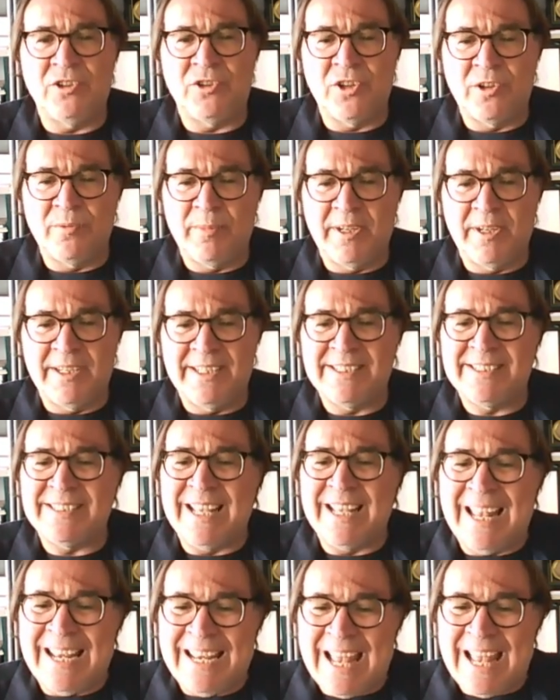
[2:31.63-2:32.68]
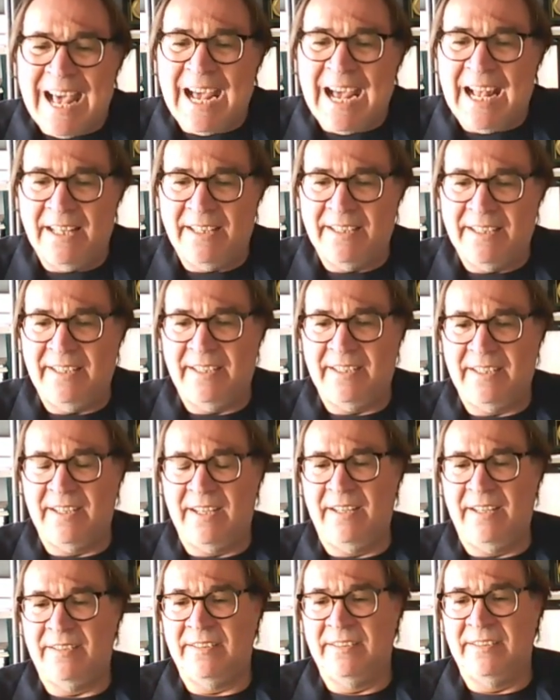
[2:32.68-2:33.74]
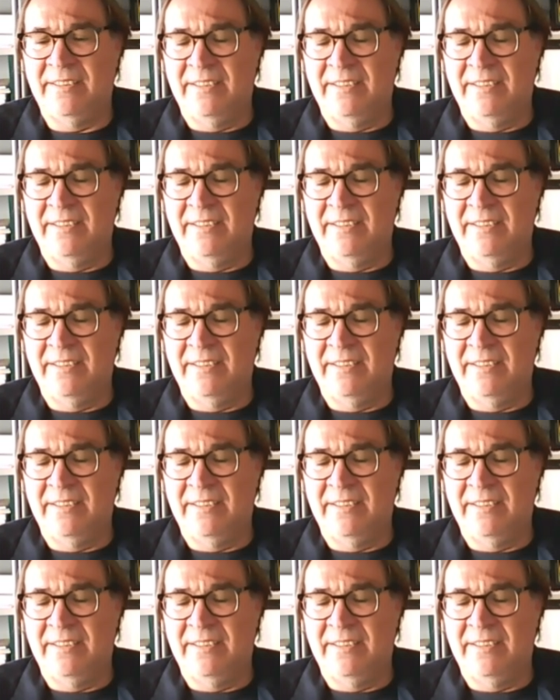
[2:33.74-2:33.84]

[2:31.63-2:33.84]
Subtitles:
German is Nachhaltigkeit.